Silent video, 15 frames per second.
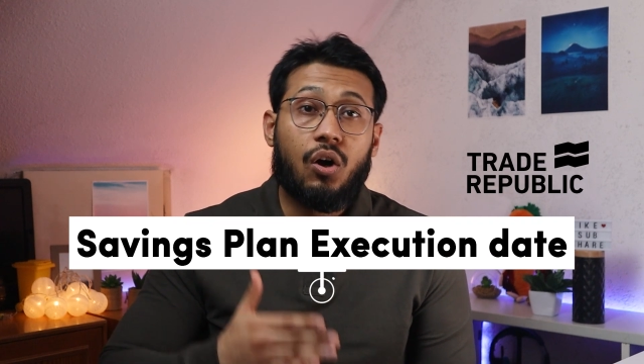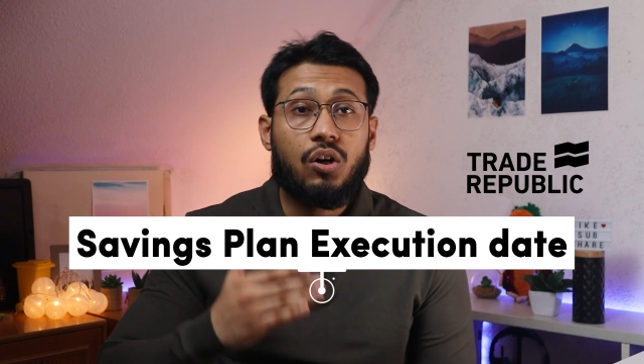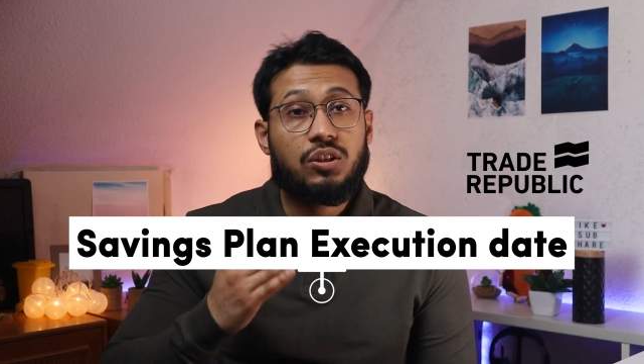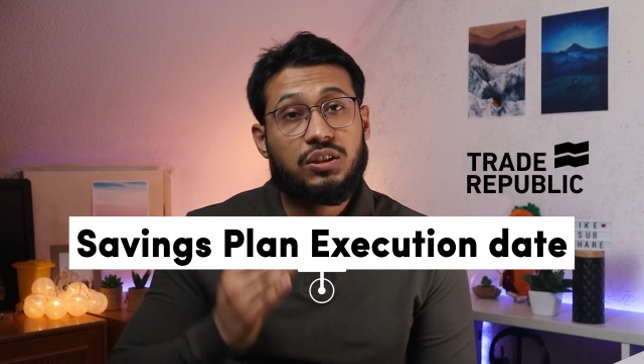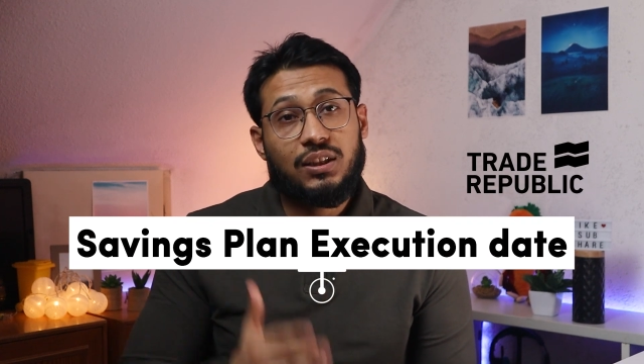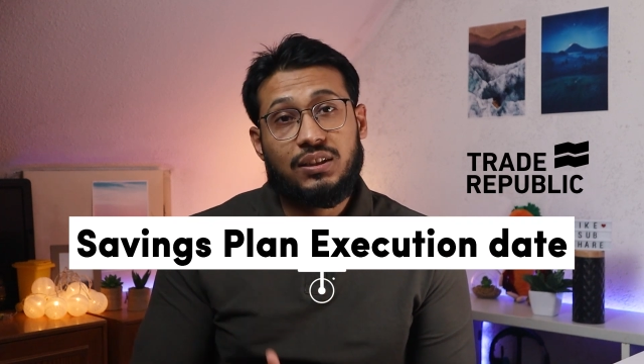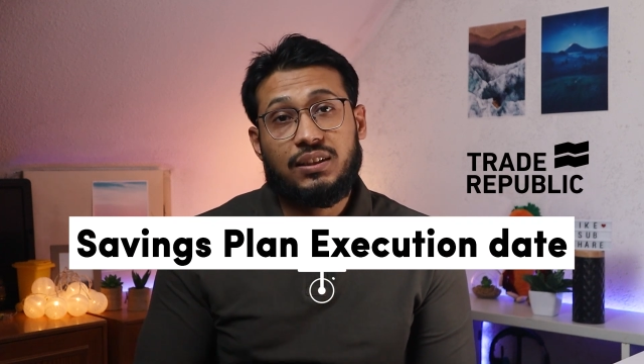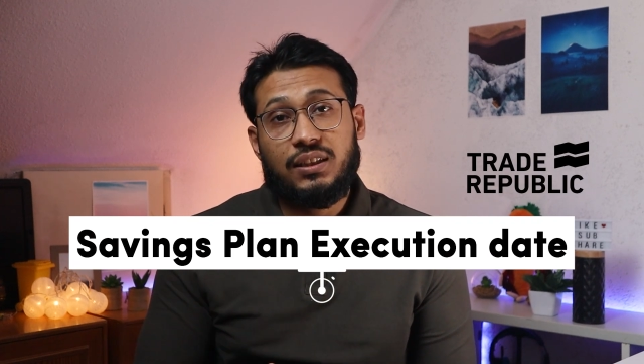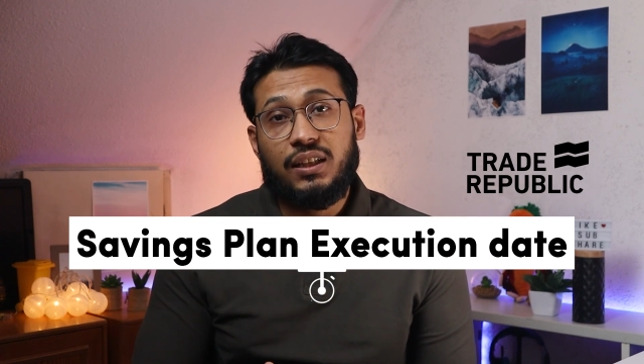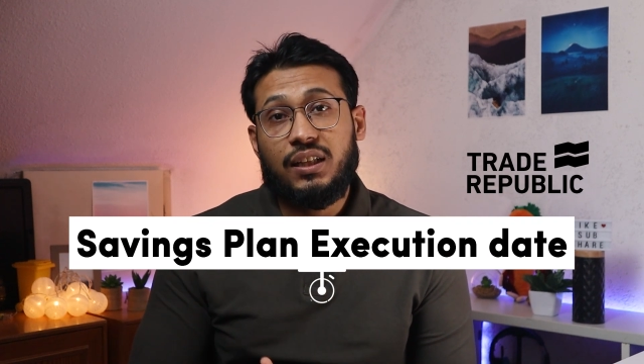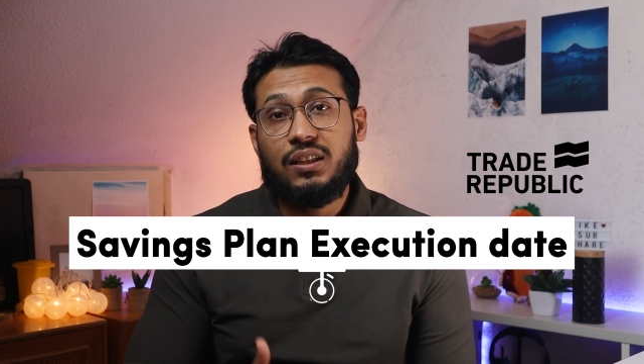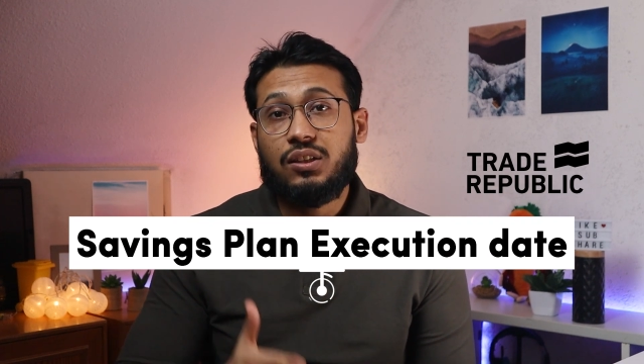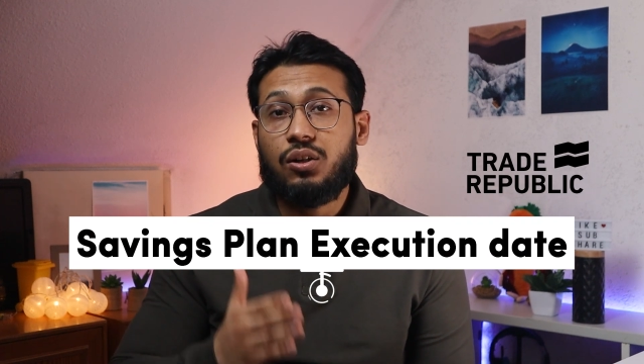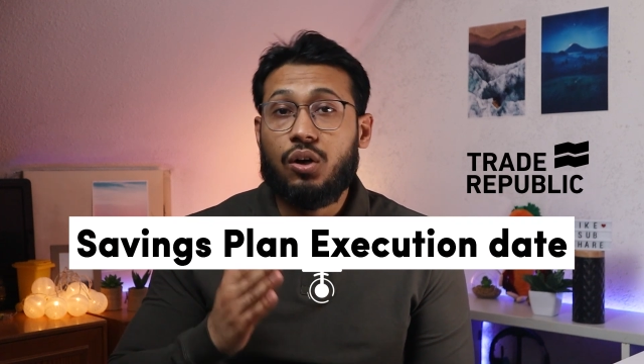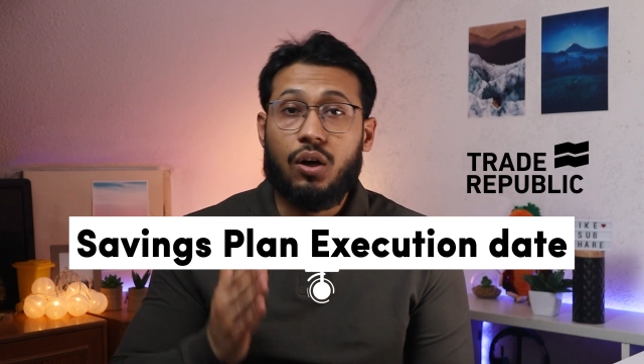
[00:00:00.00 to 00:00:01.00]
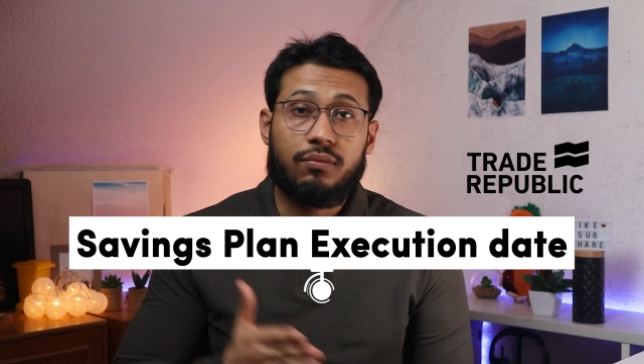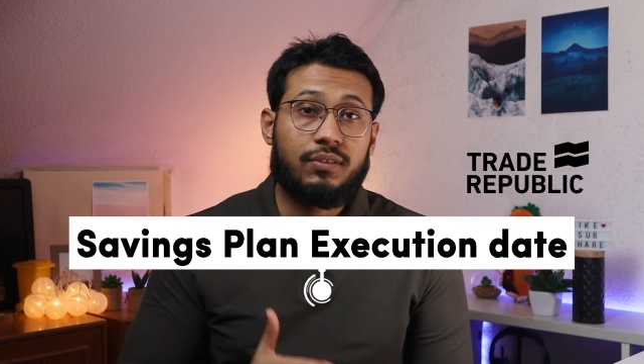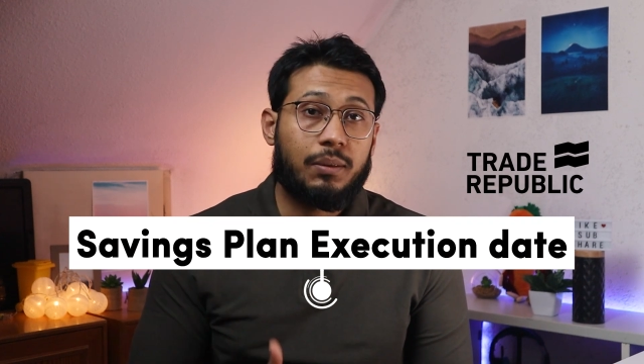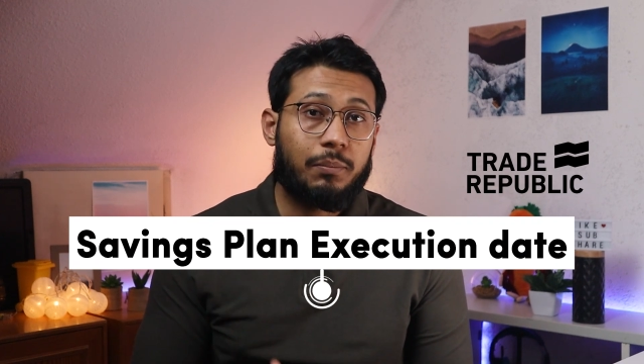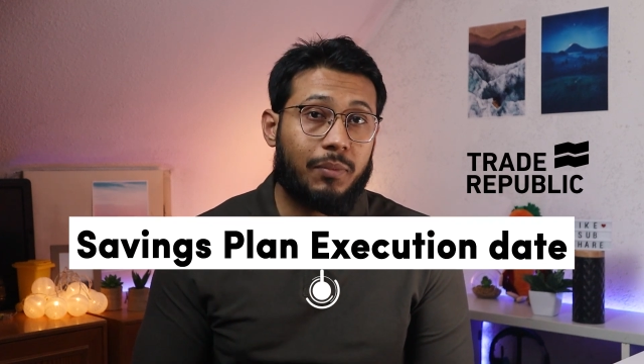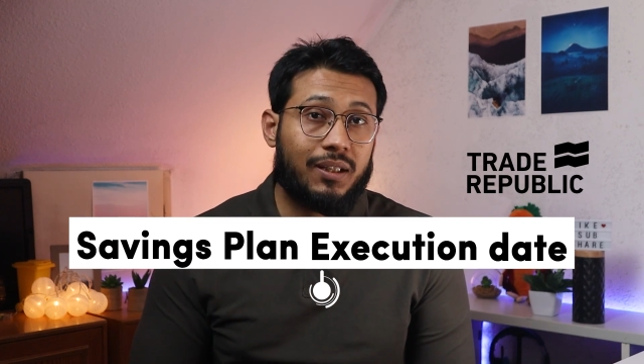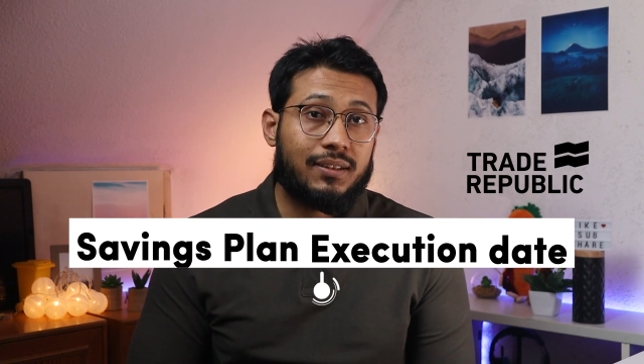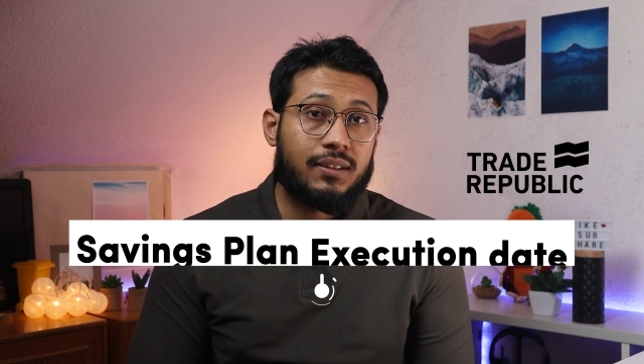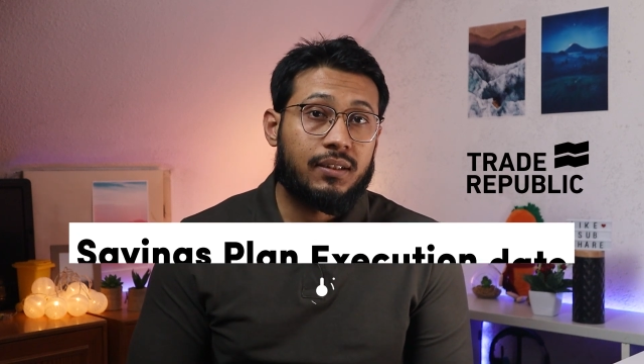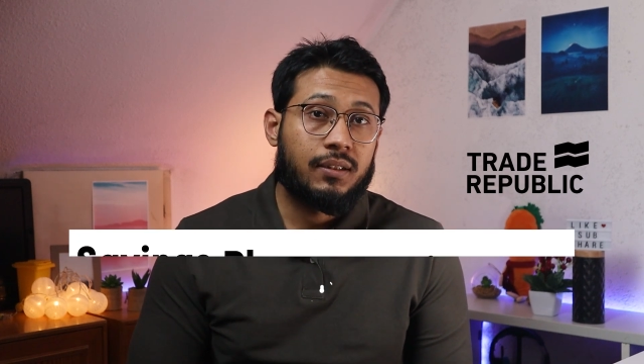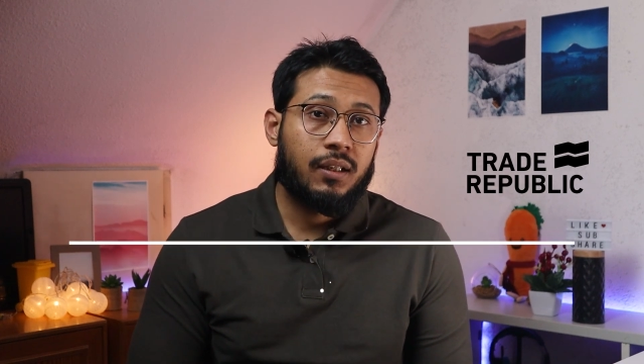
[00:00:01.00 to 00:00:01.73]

or sixteenth of the month,